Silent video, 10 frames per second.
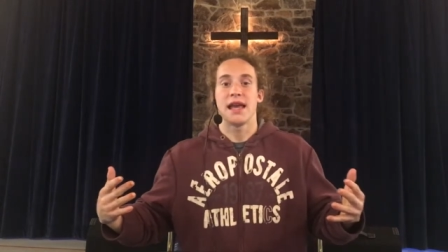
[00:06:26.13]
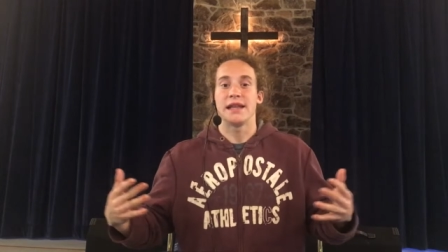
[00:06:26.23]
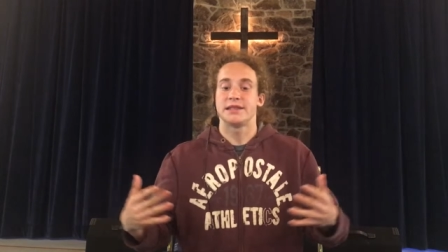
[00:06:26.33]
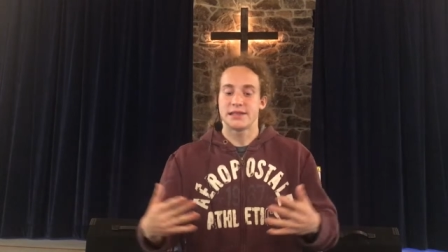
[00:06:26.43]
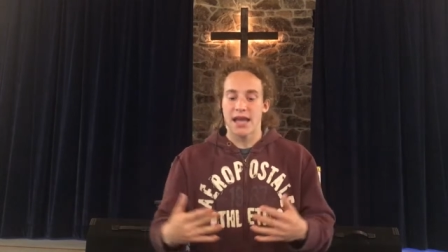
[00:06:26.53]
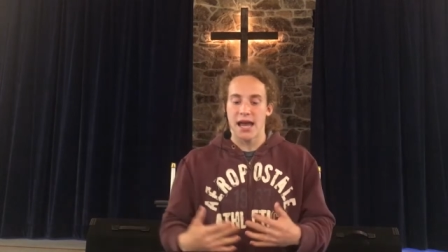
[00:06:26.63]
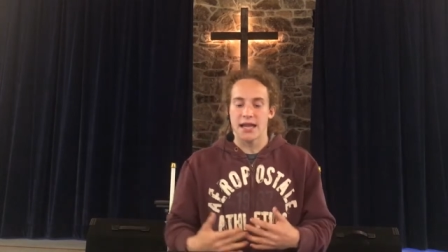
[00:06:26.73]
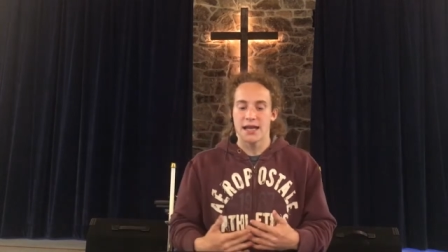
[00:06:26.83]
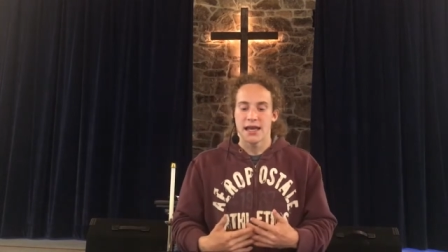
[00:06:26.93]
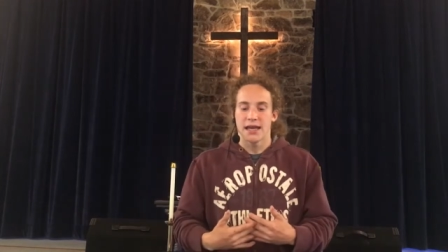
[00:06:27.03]

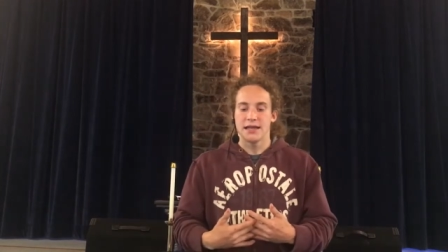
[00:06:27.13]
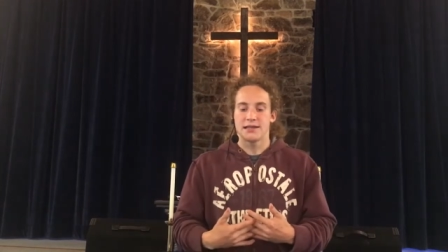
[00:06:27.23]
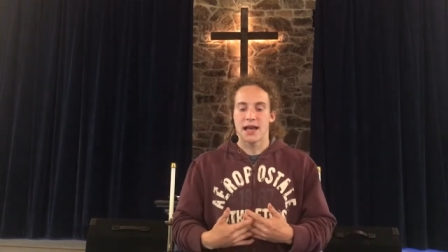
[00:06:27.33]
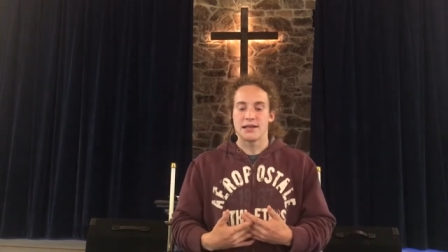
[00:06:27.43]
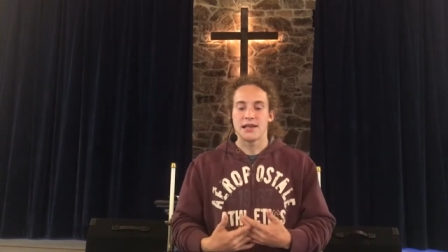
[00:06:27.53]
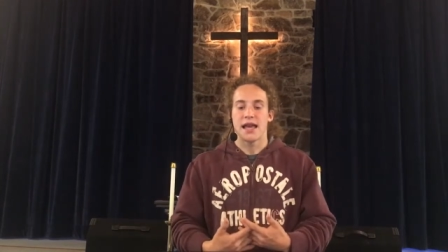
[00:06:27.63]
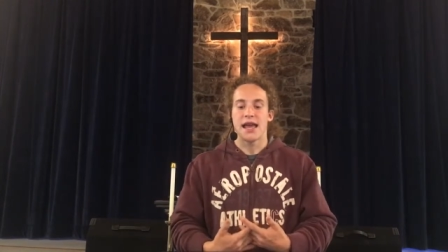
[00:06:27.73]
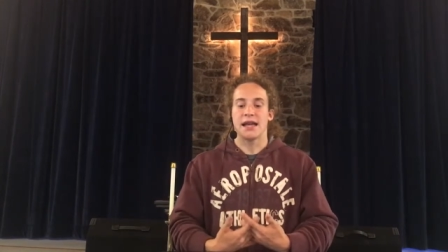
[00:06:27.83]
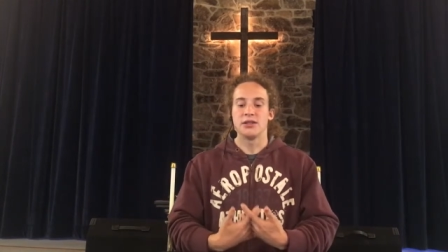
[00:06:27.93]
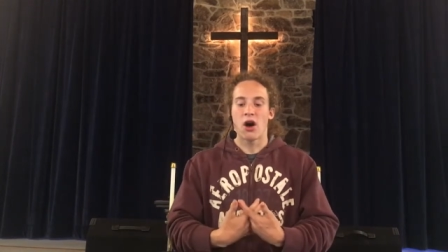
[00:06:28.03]
Instead, he says,
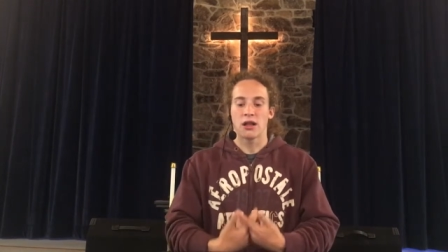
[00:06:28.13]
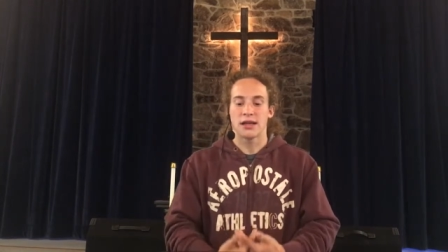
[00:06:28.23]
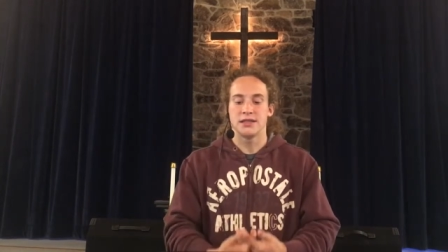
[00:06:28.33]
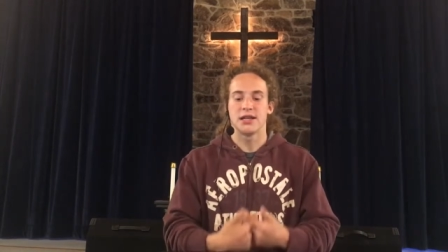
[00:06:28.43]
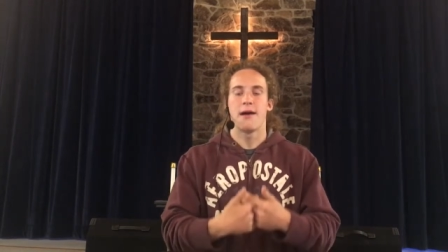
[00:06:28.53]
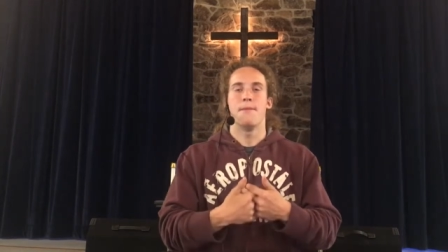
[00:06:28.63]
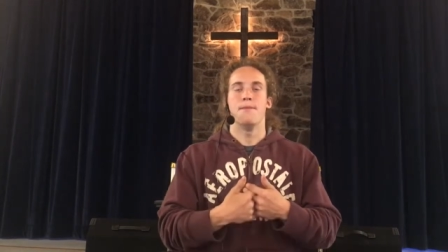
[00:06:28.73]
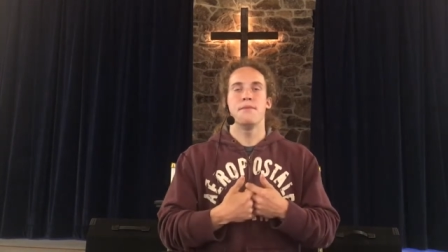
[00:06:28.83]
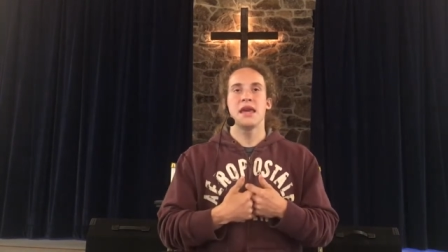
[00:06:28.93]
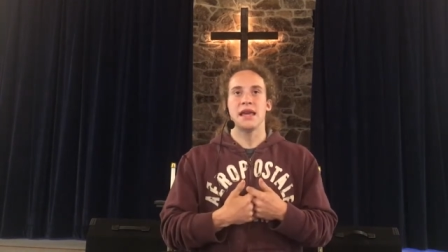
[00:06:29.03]
acknowledge
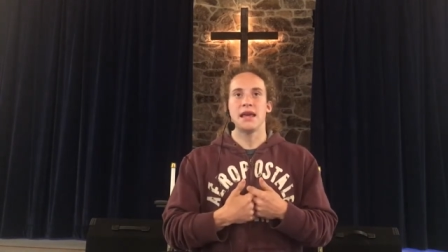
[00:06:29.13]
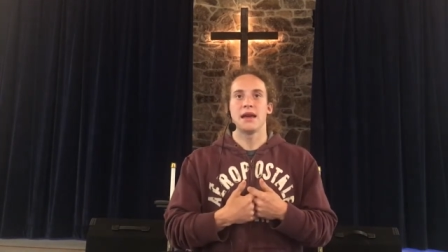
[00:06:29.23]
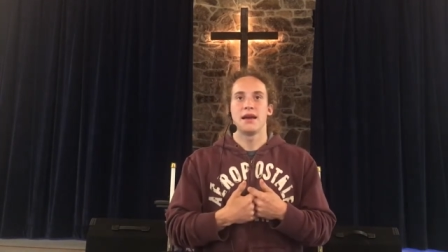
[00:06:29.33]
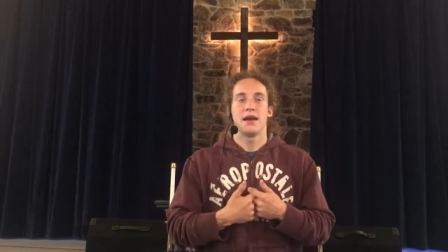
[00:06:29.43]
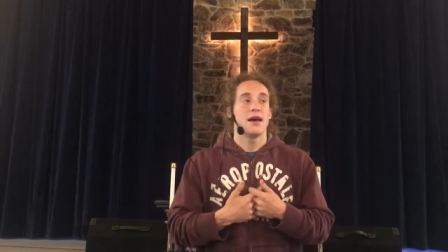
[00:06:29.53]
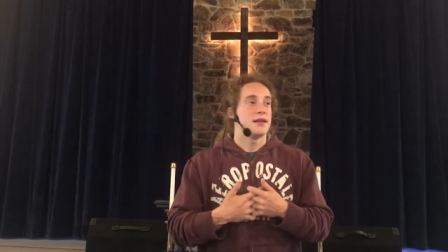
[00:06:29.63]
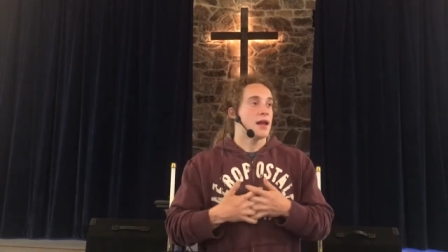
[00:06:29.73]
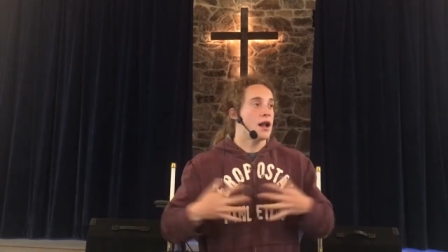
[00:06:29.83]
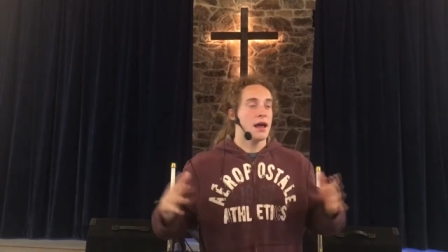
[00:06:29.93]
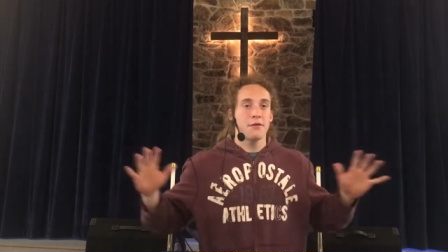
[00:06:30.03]
me
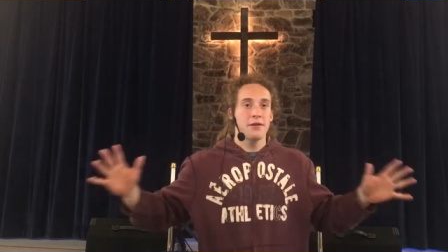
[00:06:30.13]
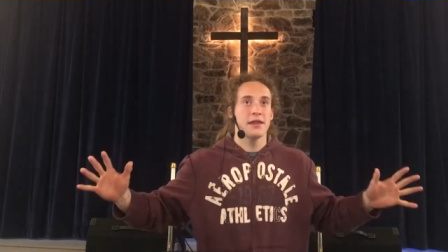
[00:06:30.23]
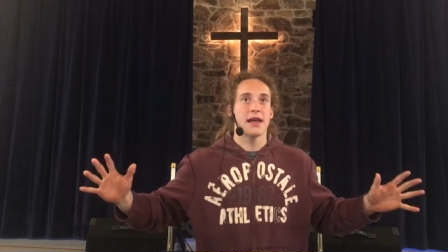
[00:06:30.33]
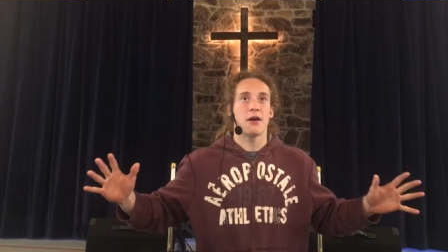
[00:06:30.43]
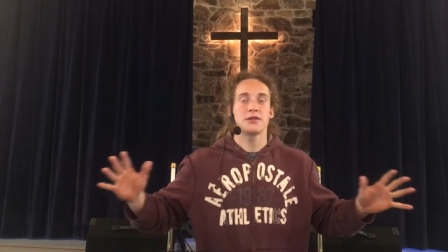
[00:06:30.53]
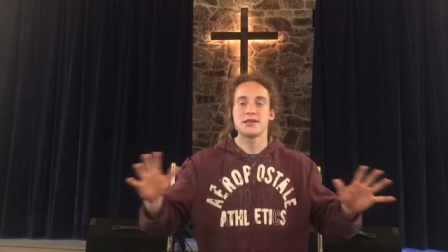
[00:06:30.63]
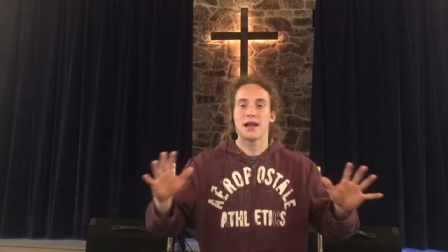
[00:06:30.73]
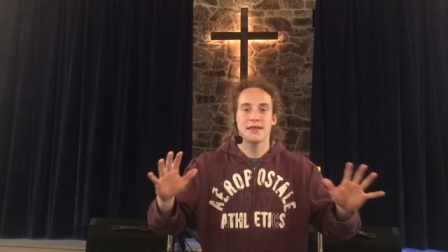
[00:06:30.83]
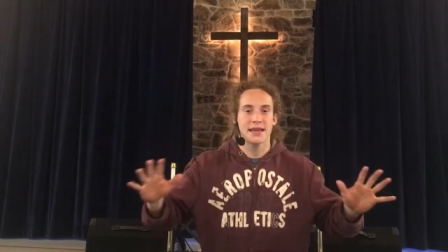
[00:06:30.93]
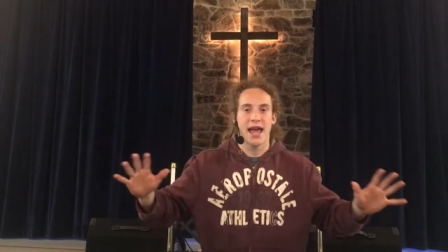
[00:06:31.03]
not everything else,
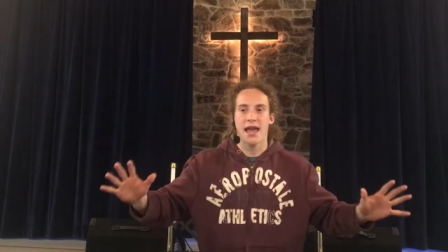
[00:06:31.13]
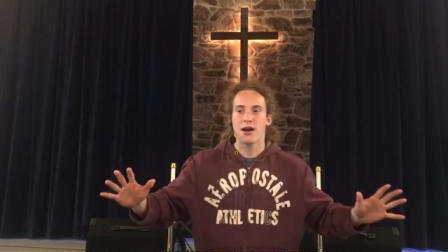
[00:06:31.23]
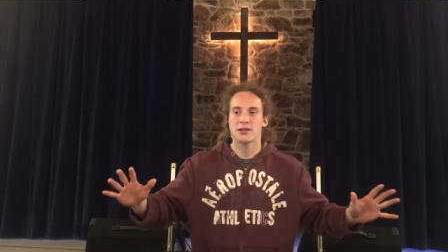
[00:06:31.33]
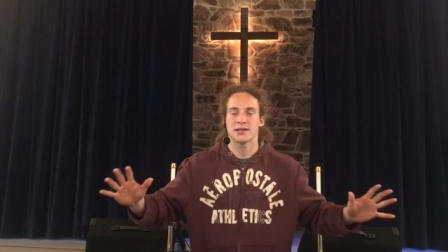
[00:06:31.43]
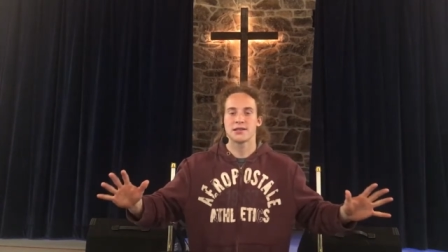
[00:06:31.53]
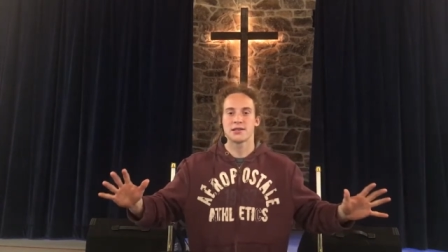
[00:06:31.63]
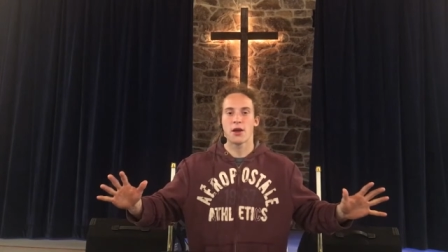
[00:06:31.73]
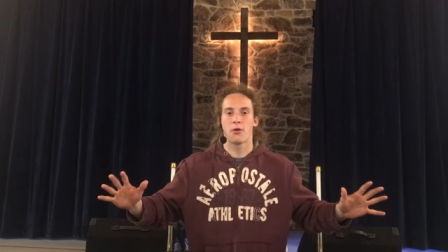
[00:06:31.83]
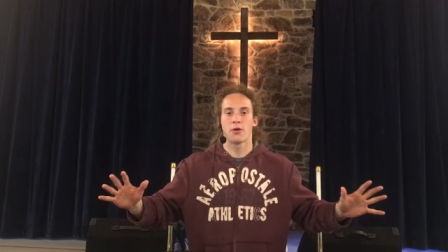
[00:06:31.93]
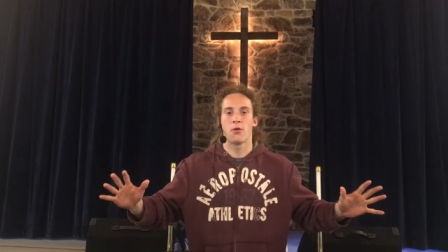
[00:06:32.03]
not the chaos that's
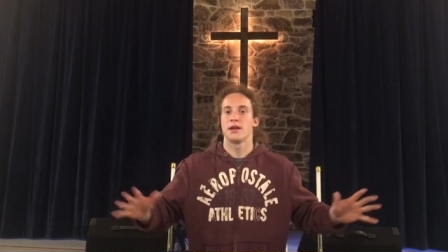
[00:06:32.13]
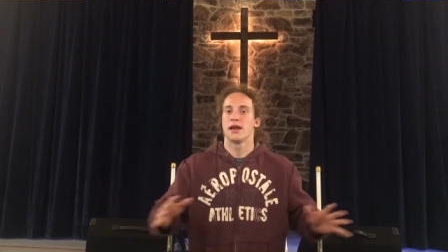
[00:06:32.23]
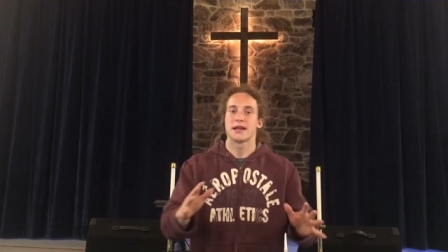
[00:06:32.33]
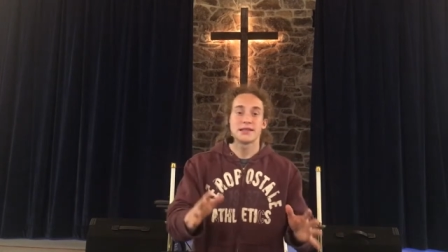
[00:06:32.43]
going on,